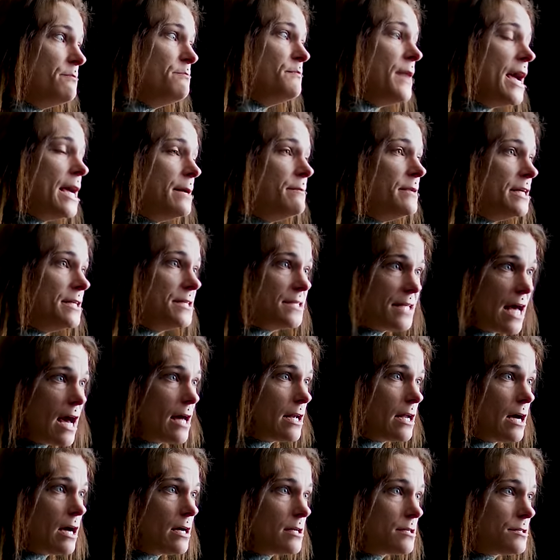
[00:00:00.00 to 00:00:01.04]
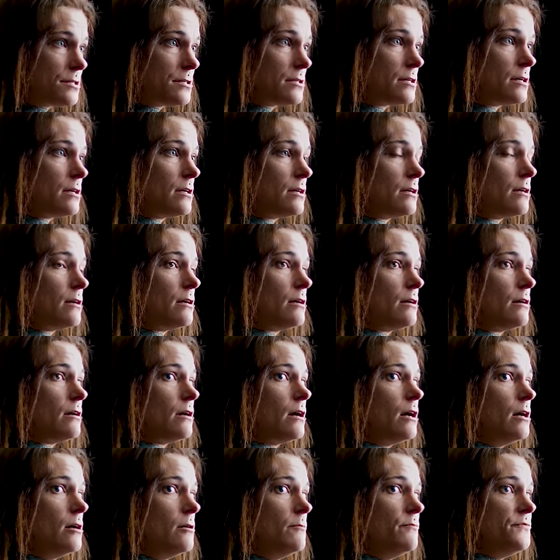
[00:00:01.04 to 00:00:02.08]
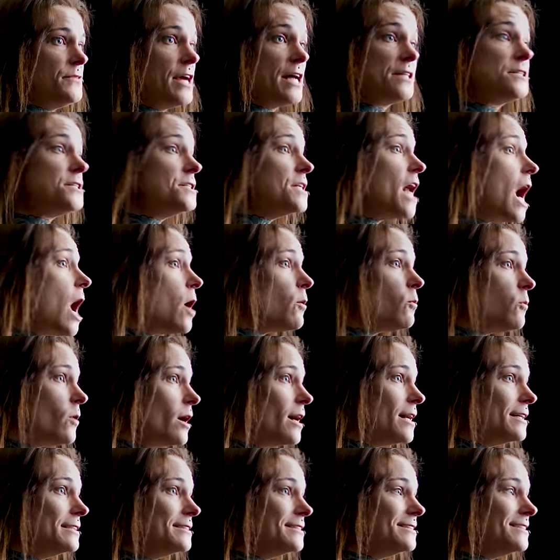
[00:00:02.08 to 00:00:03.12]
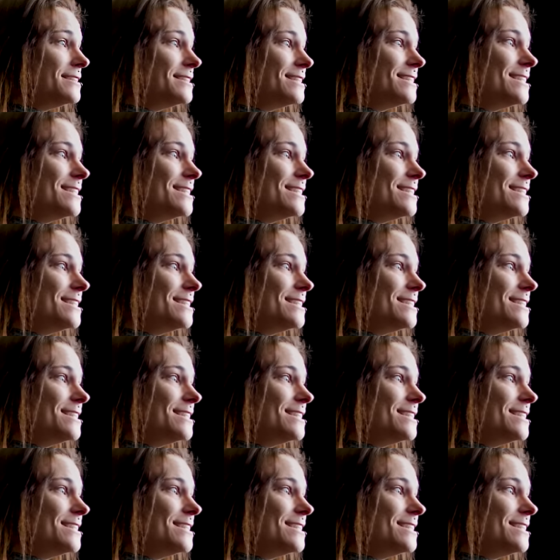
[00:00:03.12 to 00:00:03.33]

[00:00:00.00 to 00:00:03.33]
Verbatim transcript: babysat us. That's not what